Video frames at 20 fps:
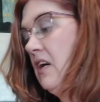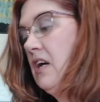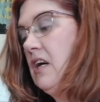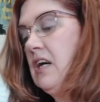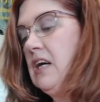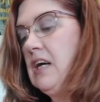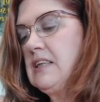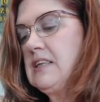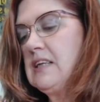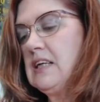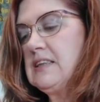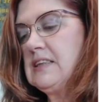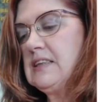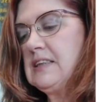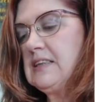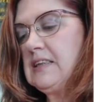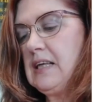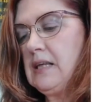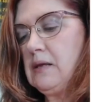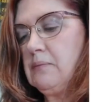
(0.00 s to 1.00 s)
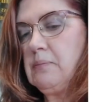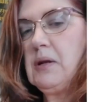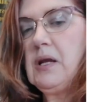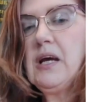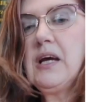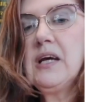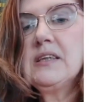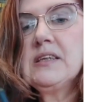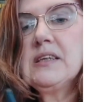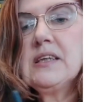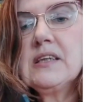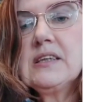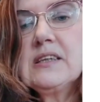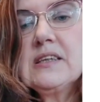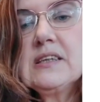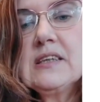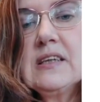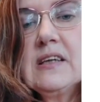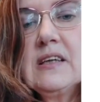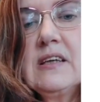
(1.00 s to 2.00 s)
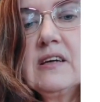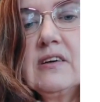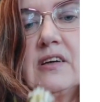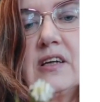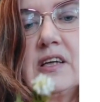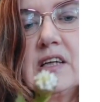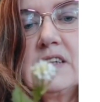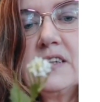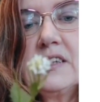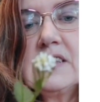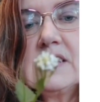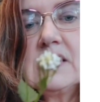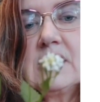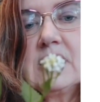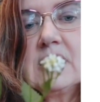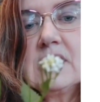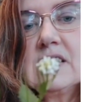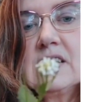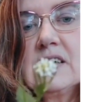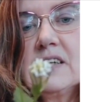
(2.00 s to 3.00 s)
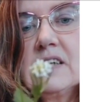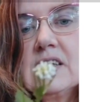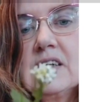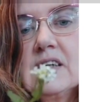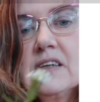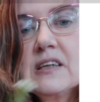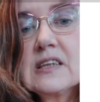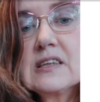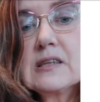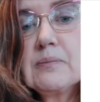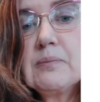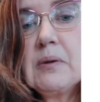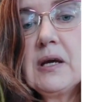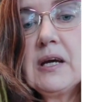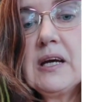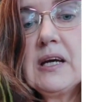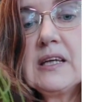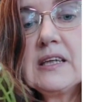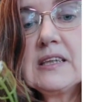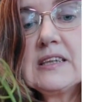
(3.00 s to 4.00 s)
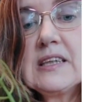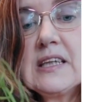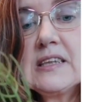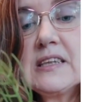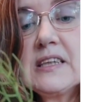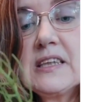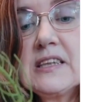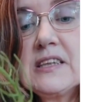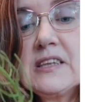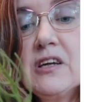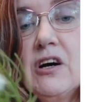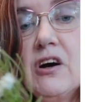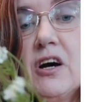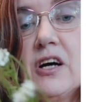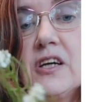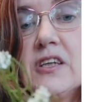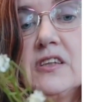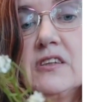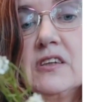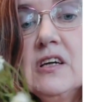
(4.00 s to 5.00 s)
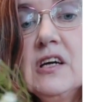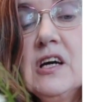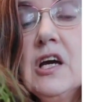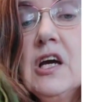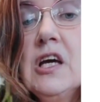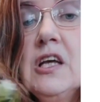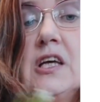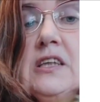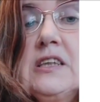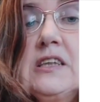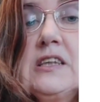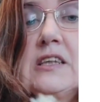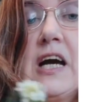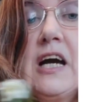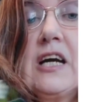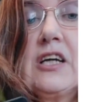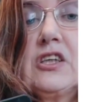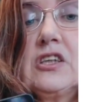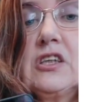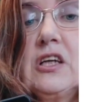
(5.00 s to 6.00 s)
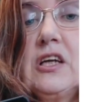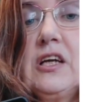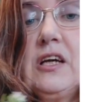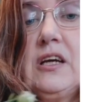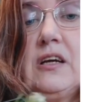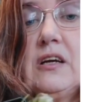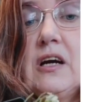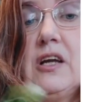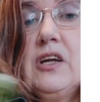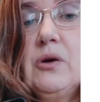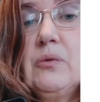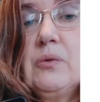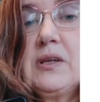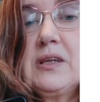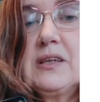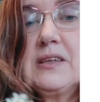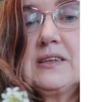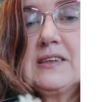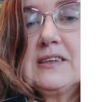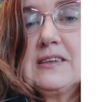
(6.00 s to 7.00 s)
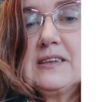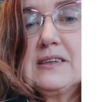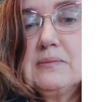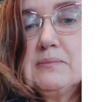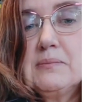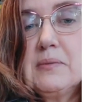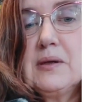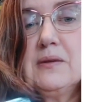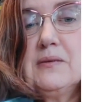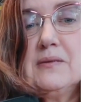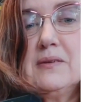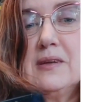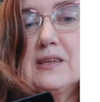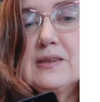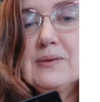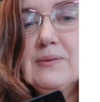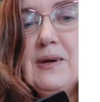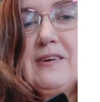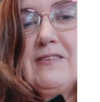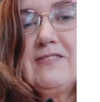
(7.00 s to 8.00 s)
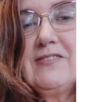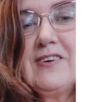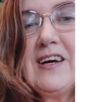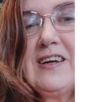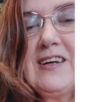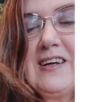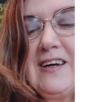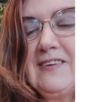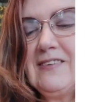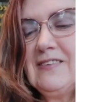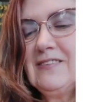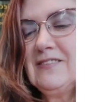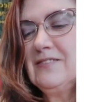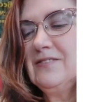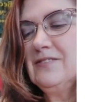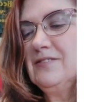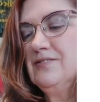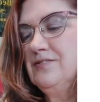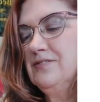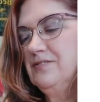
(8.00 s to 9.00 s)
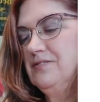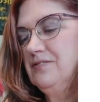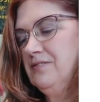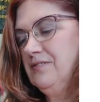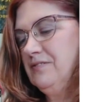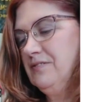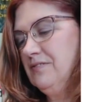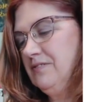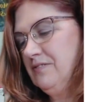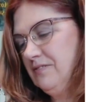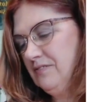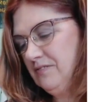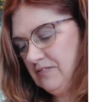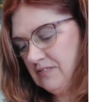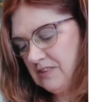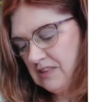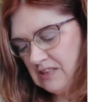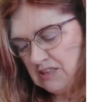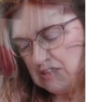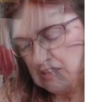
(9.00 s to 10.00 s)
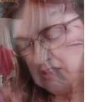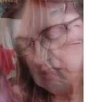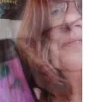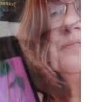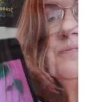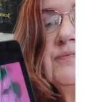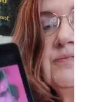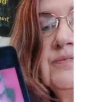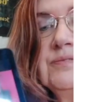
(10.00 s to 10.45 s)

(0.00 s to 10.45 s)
It doesn't say the plant is. There it is. Because the plant, it says it's not. This is actually, I know what this is, but let's wait and find out. Okay.